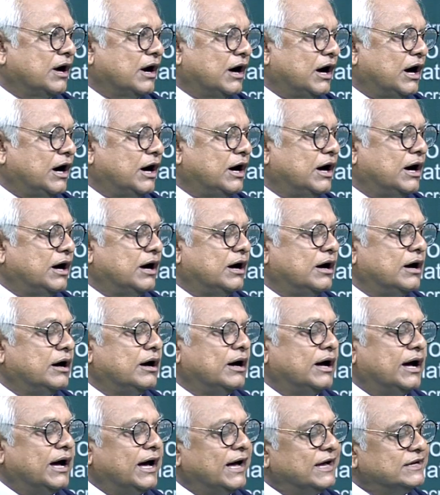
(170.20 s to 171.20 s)

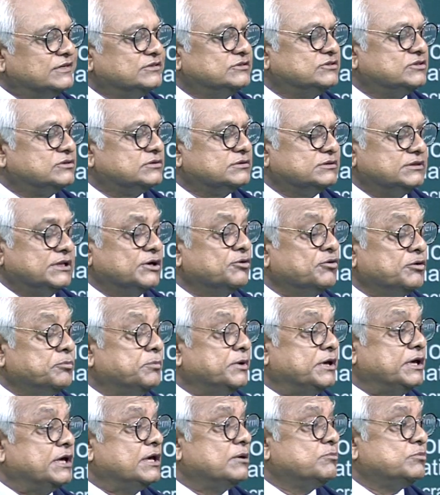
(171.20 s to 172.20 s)
and they will
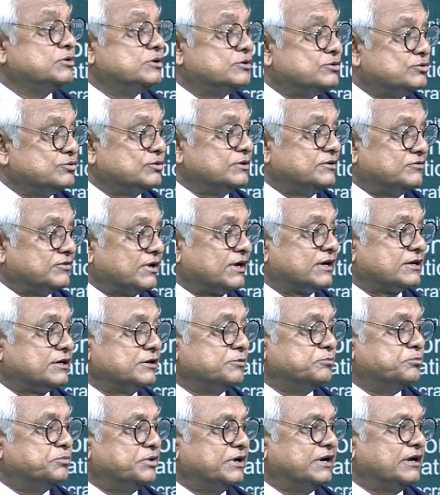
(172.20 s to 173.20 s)
be able to exactly
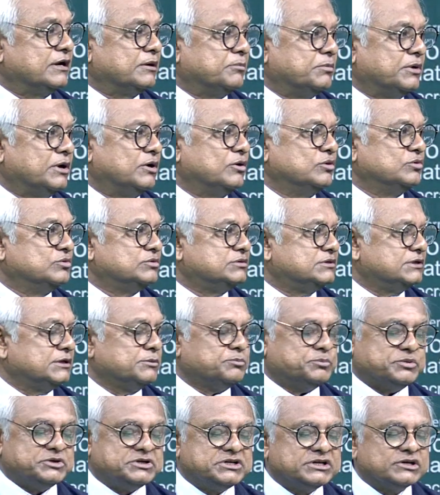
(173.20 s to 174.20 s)
bring about a
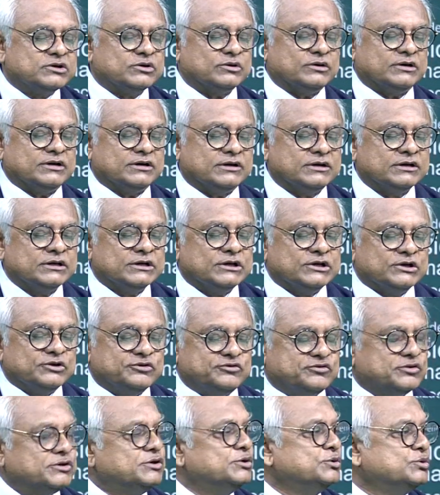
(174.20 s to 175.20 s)
particular
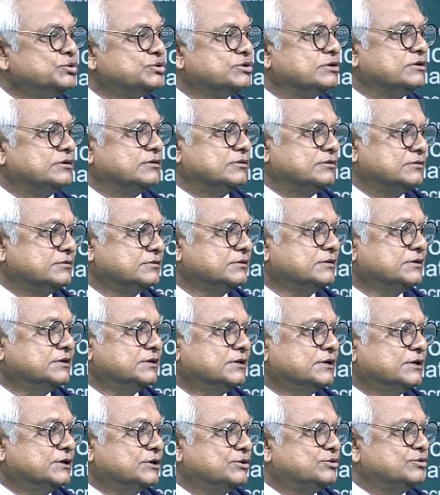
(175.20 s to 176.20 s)
solution
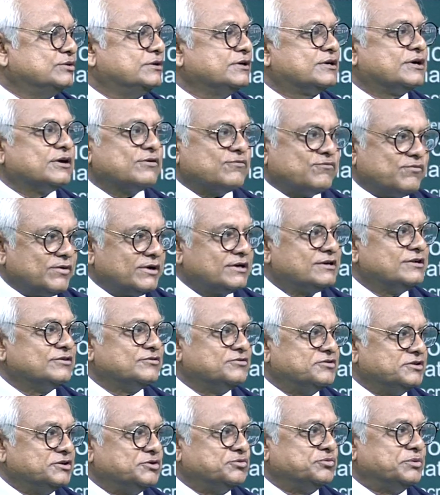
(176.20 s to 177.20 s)
to the conflicting
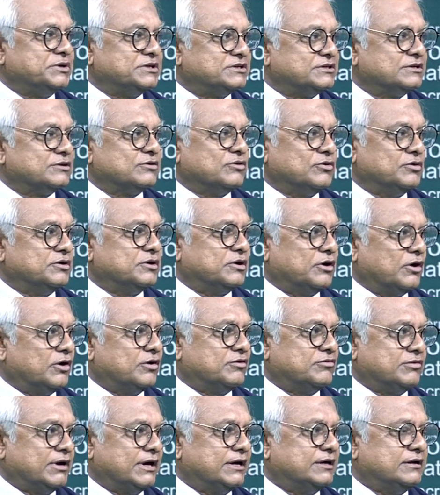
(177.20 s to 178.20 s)
situation going
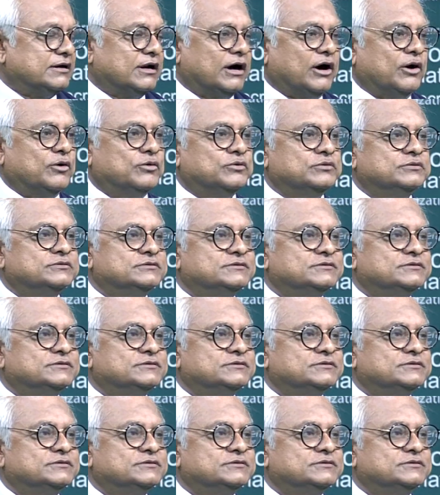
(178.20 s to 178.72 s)
on right now.